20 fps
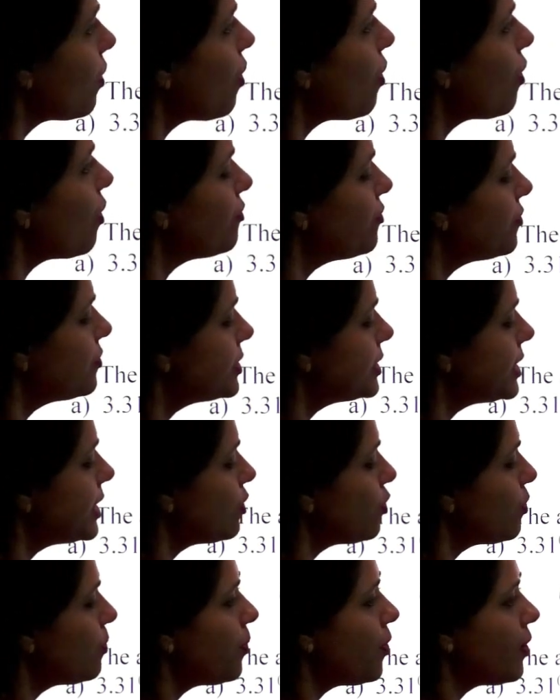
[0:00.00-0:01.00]
of
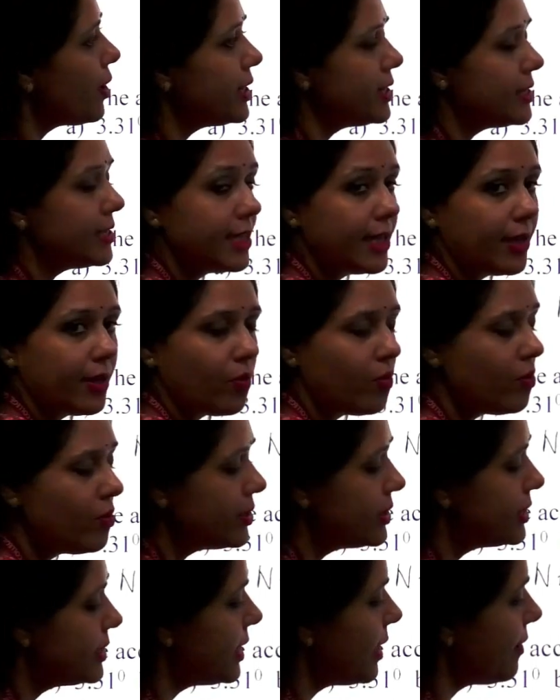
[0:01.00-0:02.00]

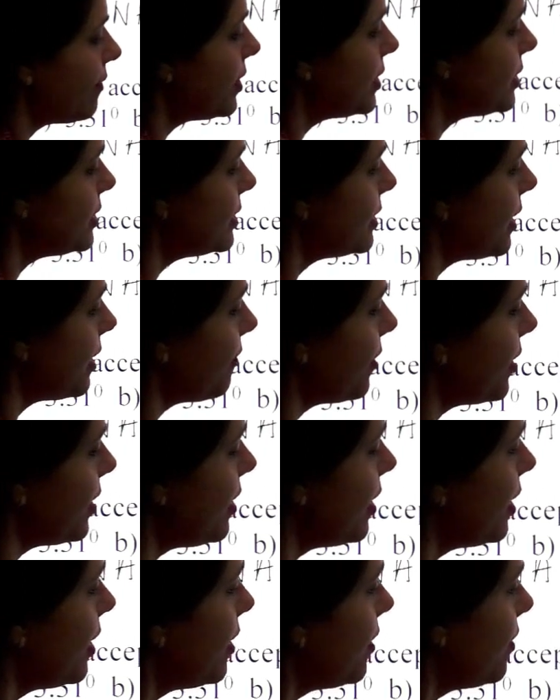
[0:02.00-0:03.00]

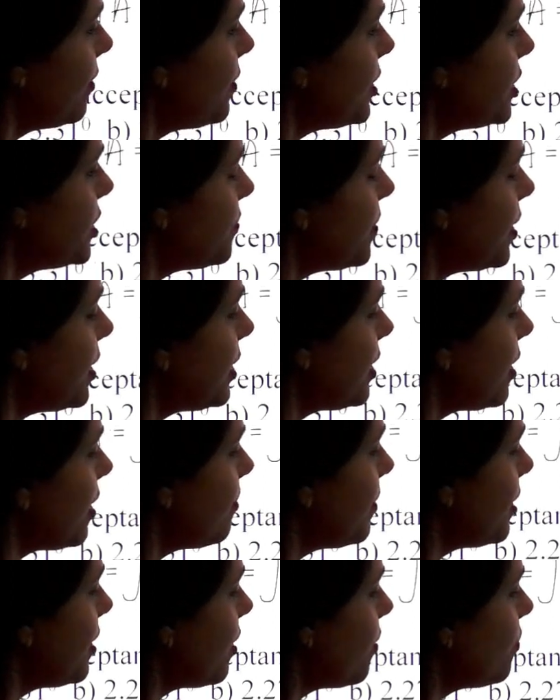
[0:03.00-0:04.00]
0.077, which will
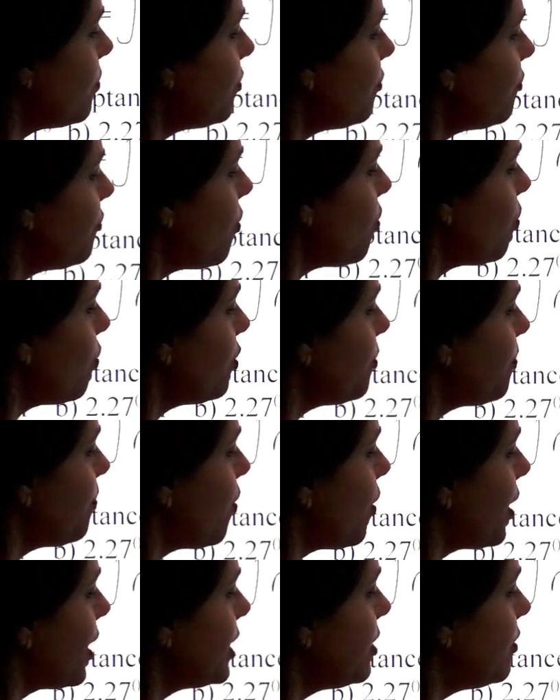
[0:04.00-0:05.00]
come around
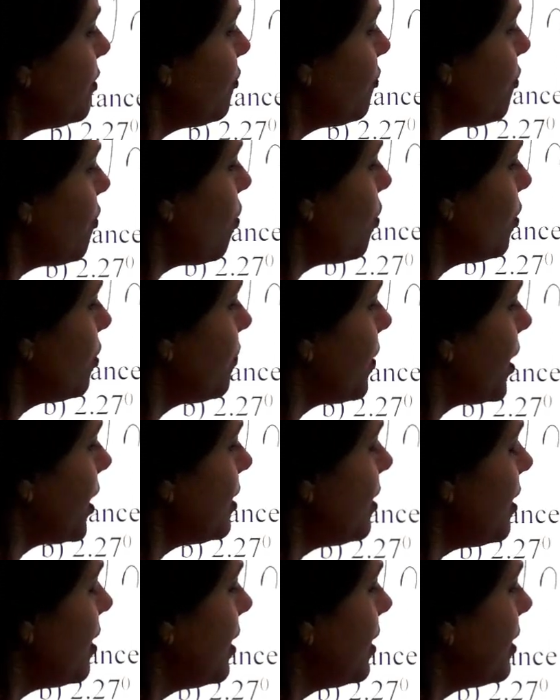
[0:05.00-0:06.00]

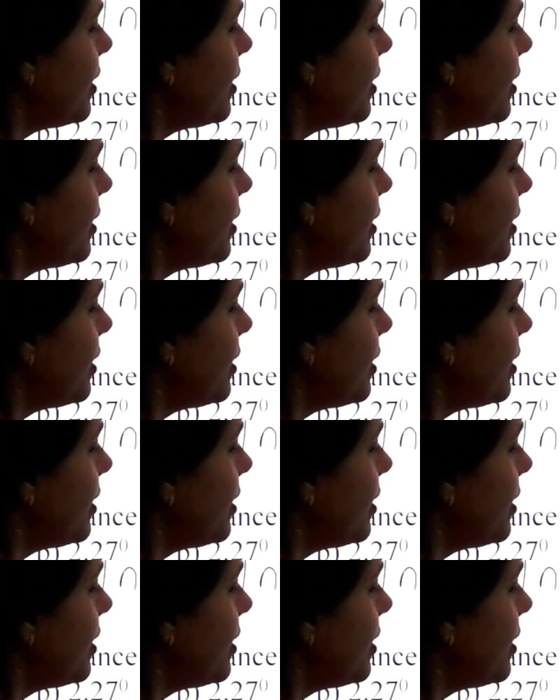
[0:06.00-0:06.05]
4.41